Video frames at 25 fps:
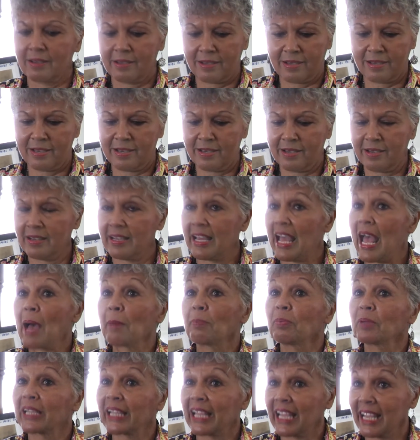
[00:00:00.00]

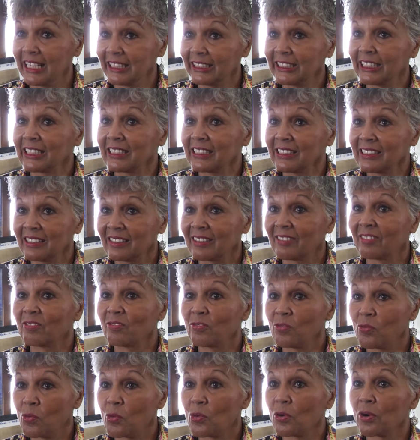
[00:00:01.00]
application
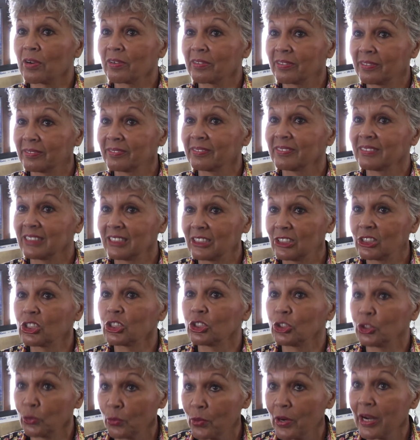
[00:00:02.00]
to
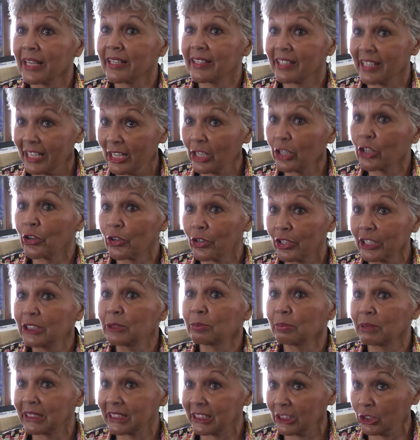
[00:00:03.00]
join the
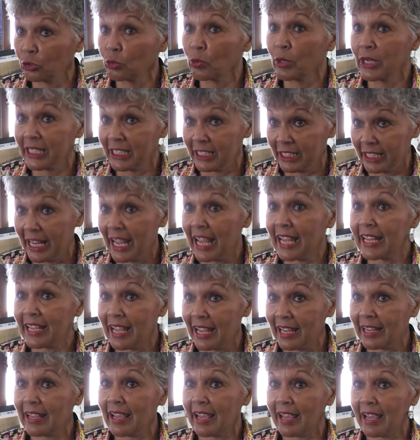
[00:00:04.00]
encouragement to join the
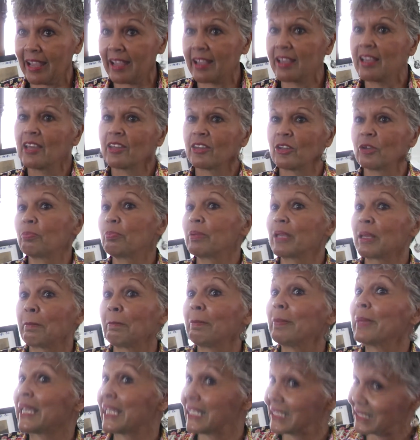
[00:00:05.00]
KKK. There'd be a
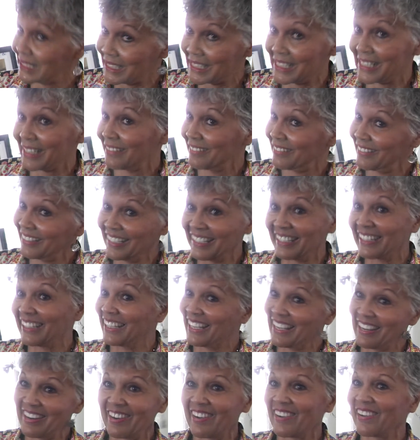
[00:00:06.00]
mint in
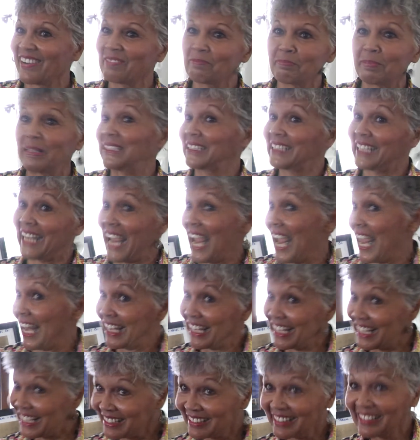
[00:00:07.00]
there, piece of
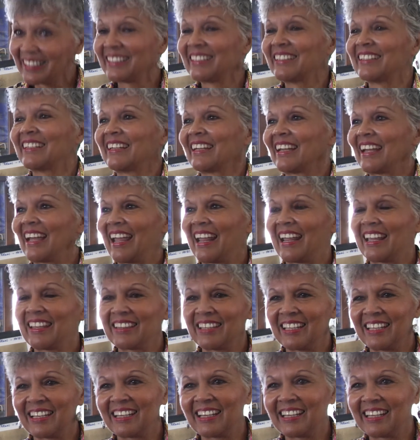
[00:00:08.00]
candy, and
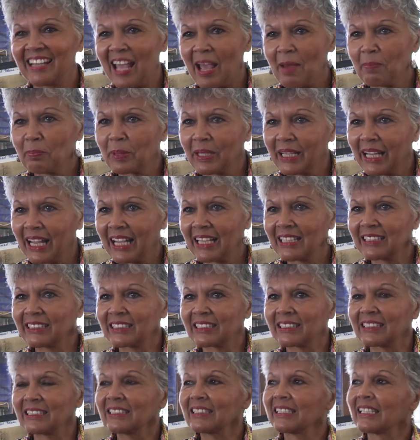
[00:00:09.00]
then an
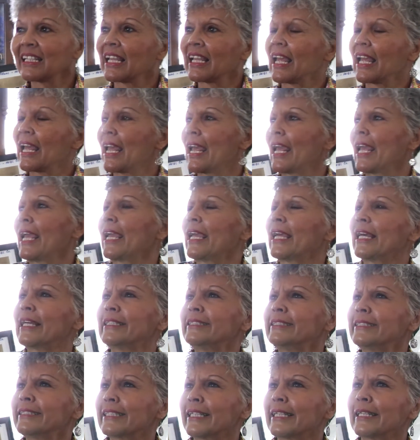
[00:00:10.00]
application,
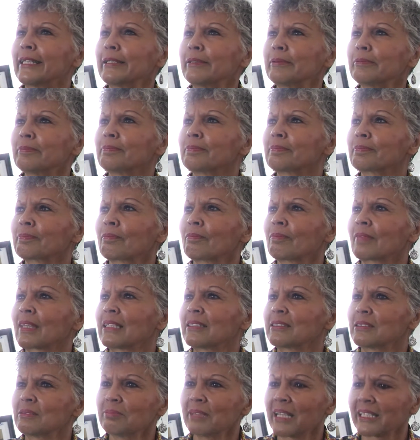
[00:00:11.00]
and
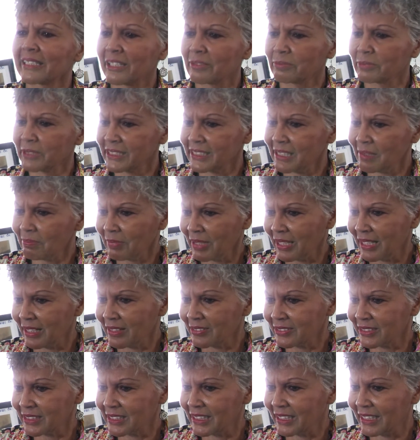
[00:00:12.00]
it seemed like there was something
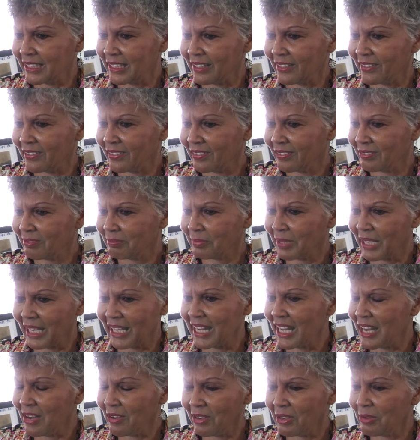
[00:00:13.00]
else in there, but I
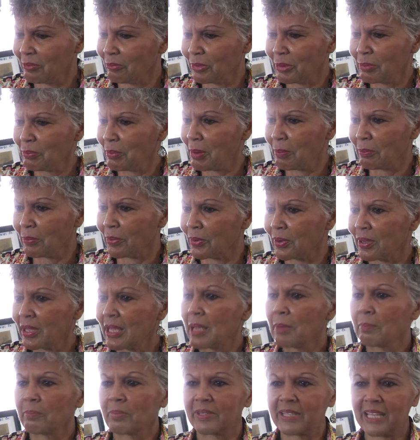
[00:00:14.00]
can't even remember.
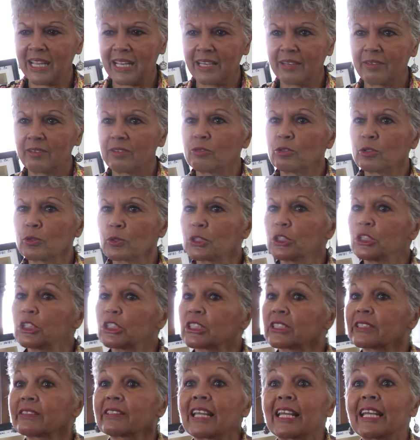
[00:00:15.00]
But they
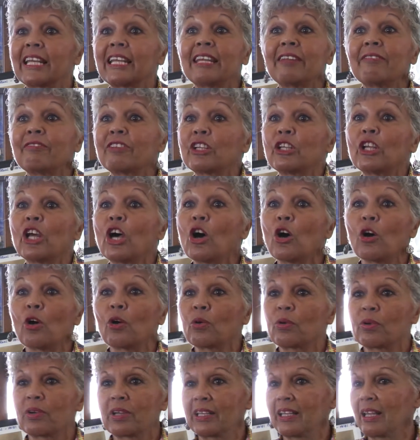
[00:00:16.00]
didn't even
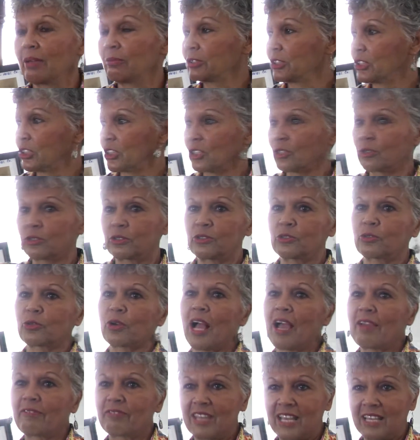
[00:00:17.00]
know, and they would just
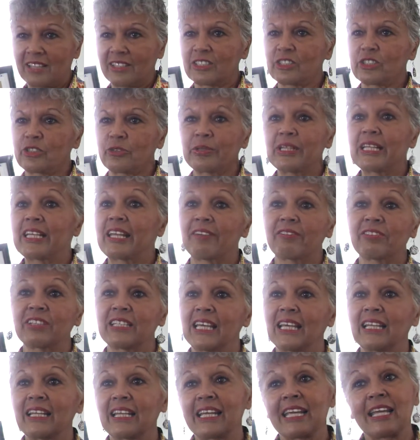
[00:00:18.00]
drive down the street
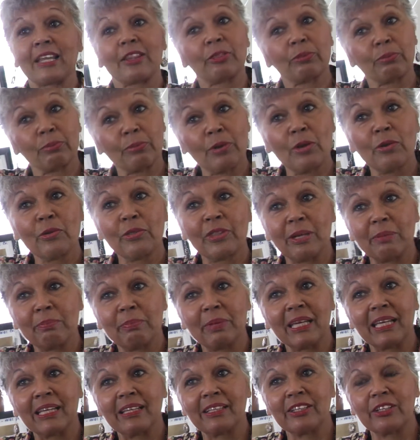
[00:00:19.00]
evidently and throw them
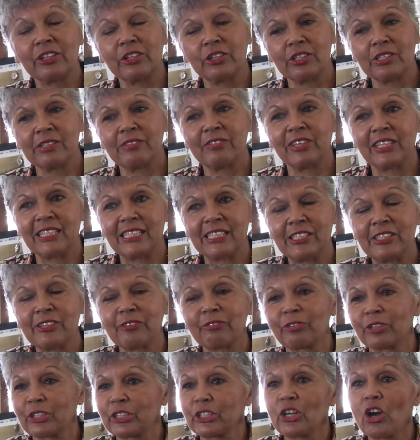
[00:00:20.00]
in
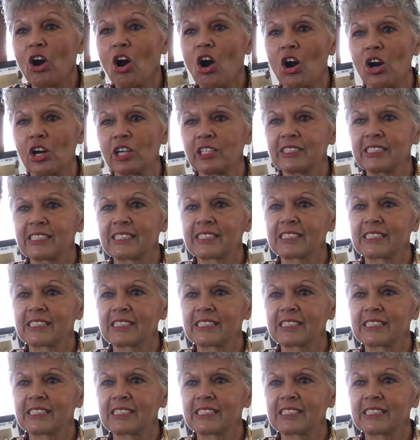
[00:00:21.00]
different yards.